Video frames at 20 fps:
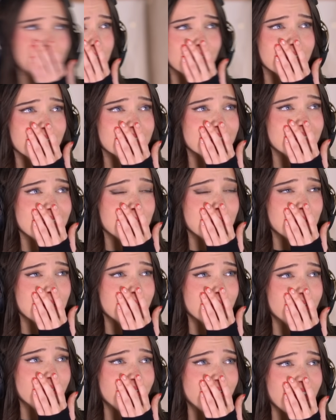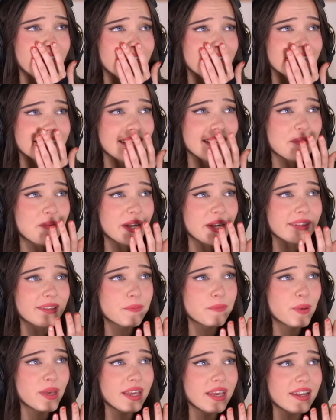Has he been finger dipping the
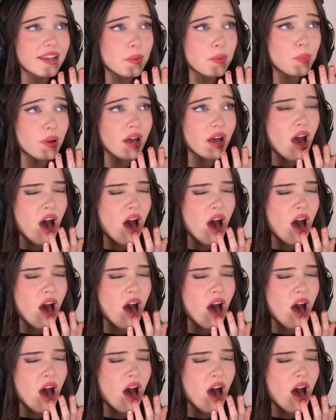peanut butter?